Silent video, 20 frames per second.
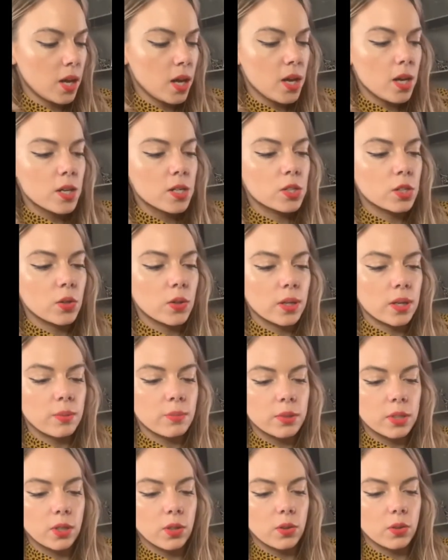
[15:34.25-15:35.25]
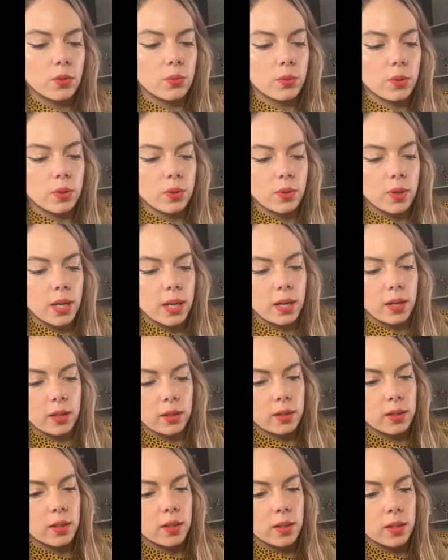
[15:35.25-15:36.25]
So then I'm going to go through and
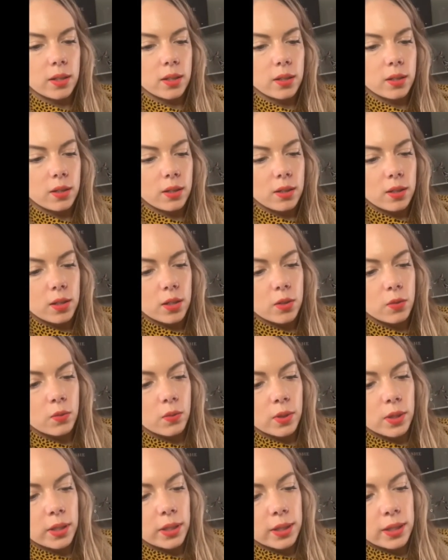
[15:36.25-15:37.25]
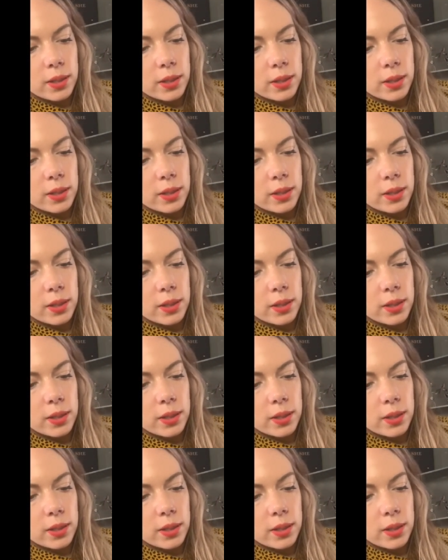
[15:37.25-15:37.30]
really